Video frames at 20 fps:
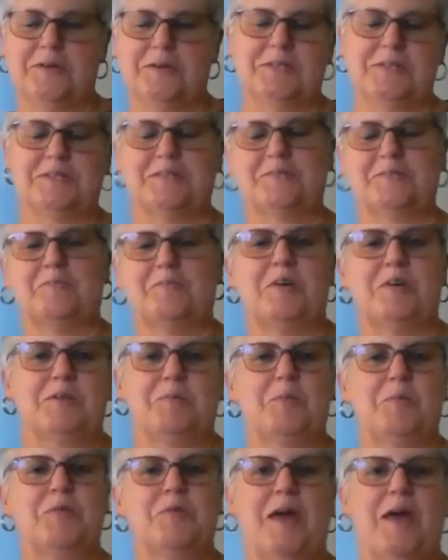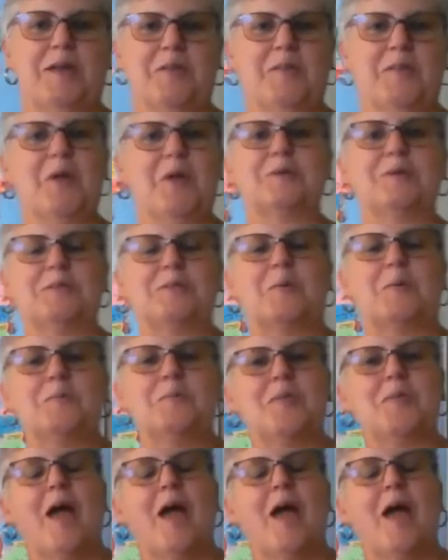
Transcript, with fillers: just wanted to put that in there. So